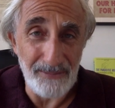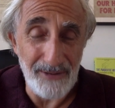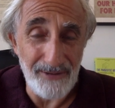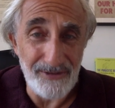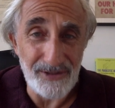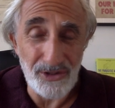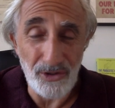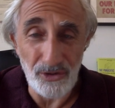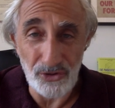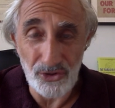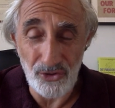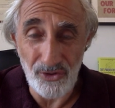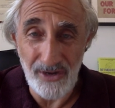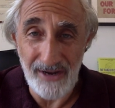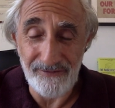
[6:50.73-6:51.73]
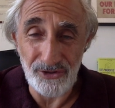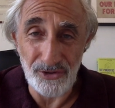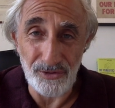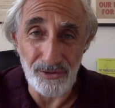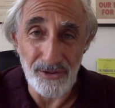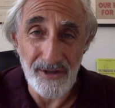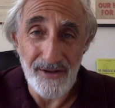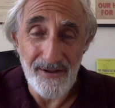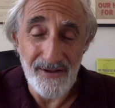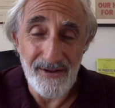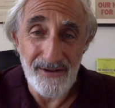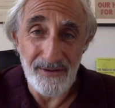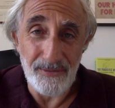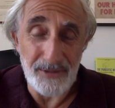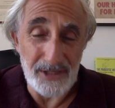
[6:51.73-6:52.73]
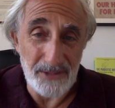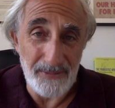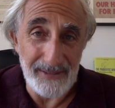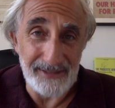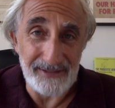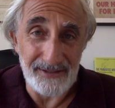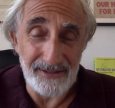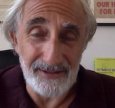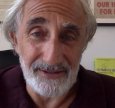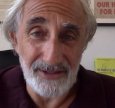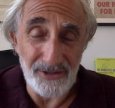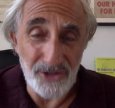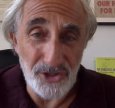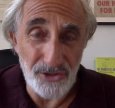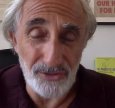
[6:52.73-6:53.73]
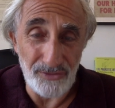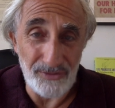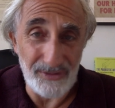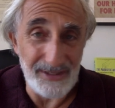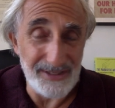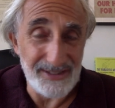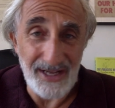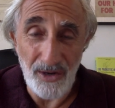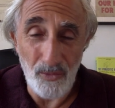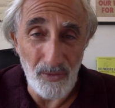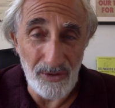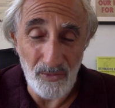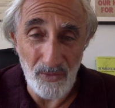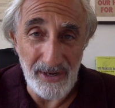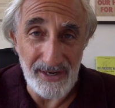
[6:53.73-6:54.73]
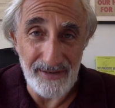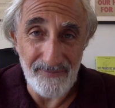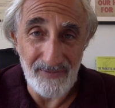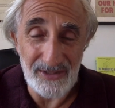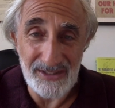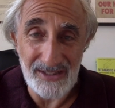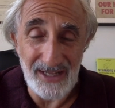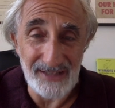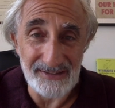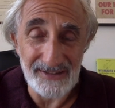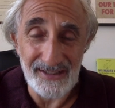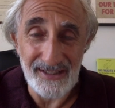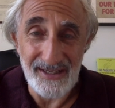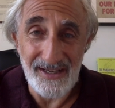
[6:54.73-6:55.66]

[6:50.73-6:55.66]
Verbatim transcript: Parents also have to respect their children. It's not one way. It's not,